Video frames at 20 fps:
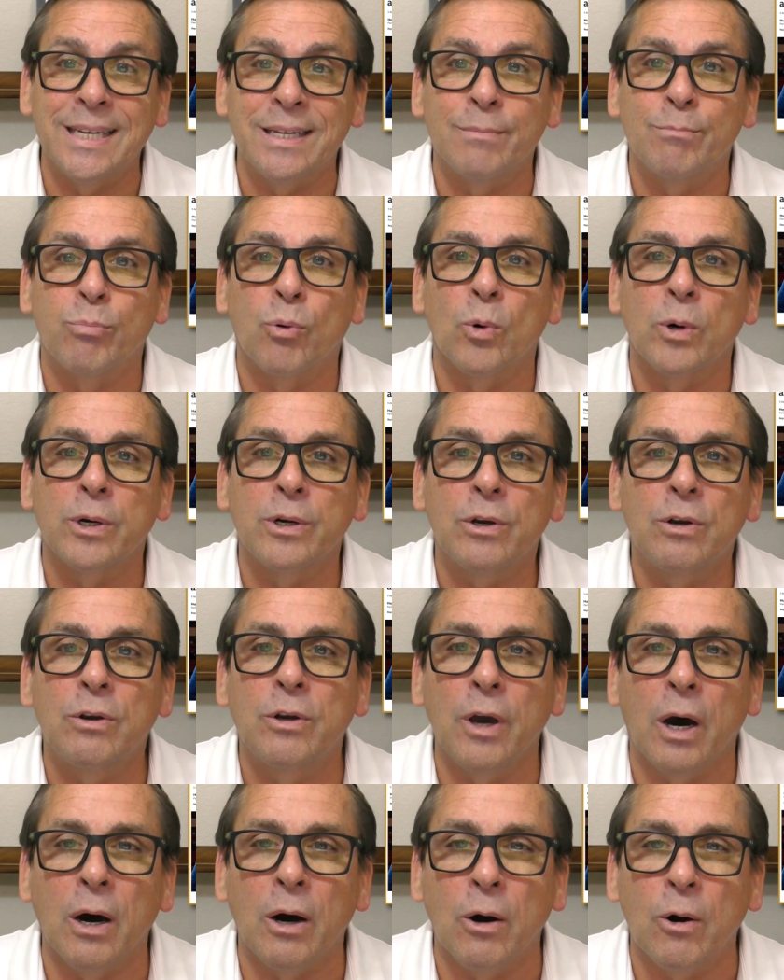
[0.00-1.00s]
in
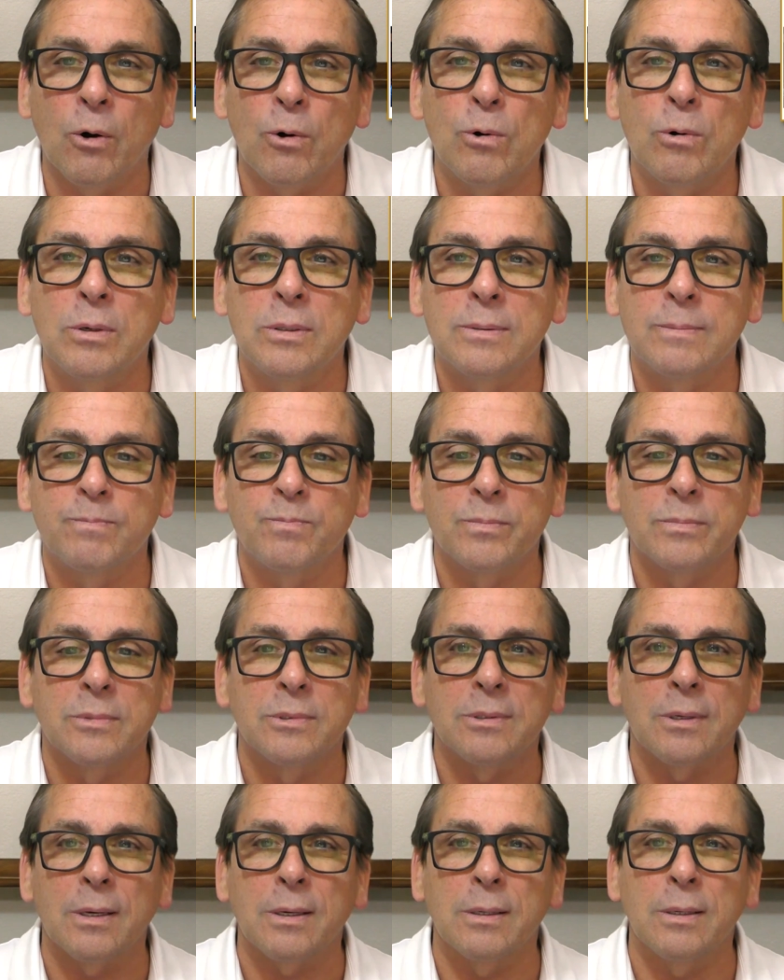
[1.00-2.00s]
Bordeaux.
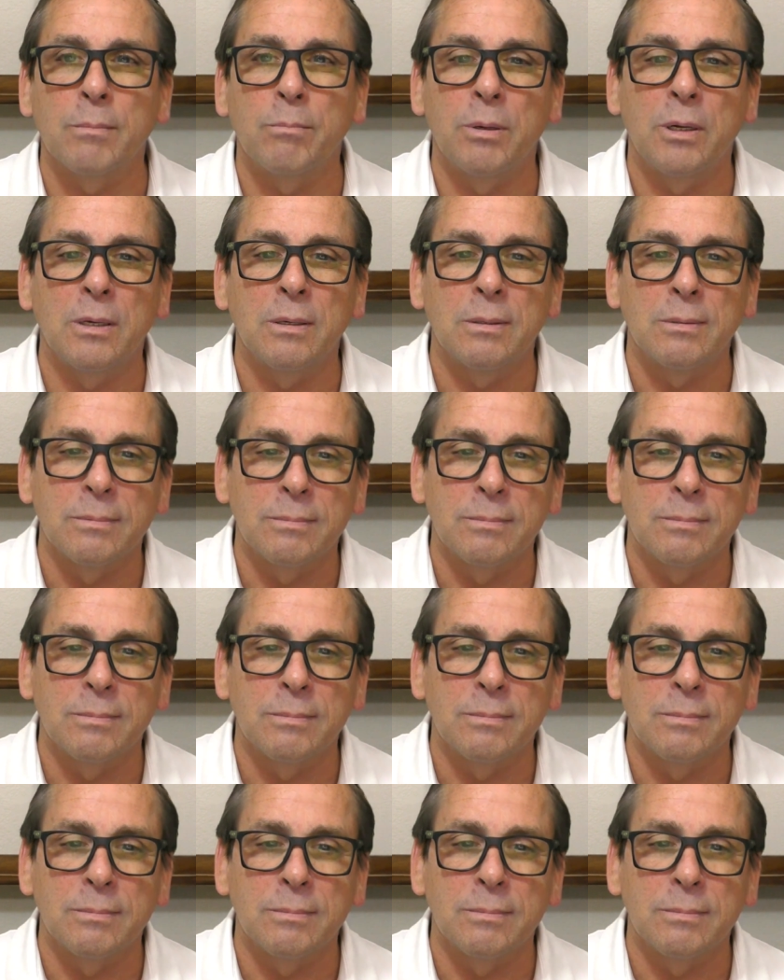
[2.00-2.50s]
Sacre bleu.